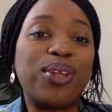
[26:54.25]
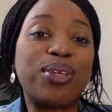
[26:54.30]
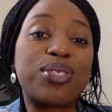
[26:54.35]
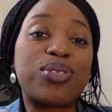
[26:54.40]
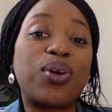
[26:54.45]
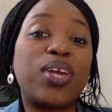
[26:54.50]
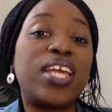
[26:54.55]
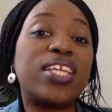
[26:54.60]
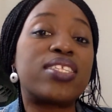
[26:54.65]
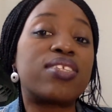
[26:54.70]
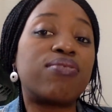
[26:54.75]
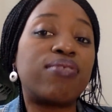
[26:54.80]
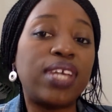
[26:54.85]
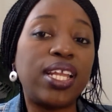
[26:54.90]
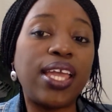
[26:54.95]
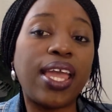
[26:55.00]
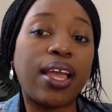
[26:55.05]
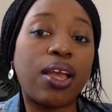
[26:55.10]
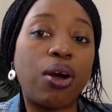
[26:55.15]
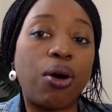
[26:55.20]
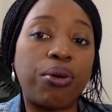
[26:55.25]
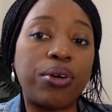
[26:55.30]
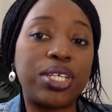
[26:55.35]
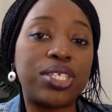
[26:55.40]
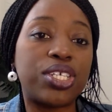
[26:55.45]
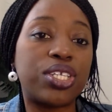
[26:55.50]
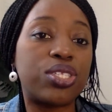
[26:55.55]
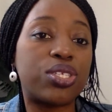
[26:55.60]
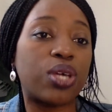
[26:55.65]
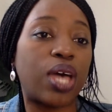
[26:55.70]
So it's really
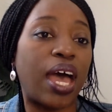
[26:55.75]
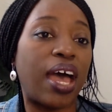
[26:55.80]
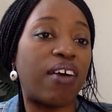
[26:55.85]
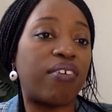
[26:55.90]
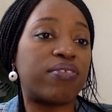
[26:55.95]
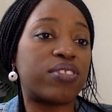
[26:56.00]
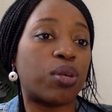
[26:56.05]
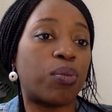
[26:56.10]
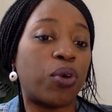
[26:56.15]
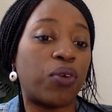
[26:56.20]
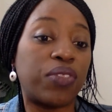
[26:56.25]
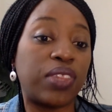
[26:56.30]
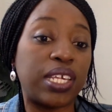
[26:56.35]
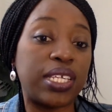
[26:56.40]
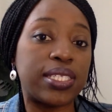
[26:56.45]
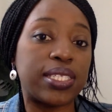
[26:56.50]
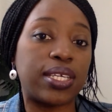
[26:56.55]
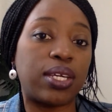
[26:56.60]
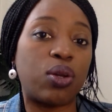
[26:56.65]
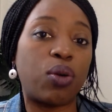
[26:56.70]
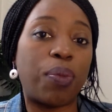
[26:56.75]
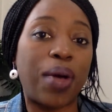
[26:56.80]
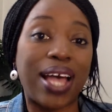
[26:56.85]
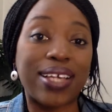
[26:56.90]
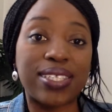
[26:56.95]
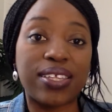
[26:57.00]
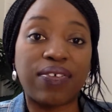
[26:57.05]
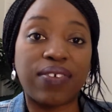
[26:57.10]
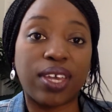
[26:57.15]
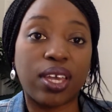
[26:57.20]
encouraging to have some of this,
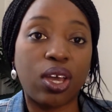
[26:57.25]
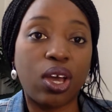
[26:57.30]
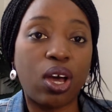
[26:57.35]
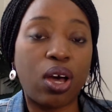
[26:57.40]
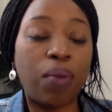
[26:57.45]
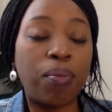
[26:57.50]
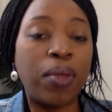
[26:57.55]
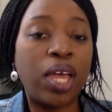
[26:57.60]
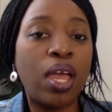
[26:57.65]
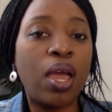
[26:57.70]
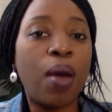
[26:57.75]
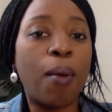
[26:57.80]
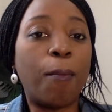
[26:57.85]
passive income.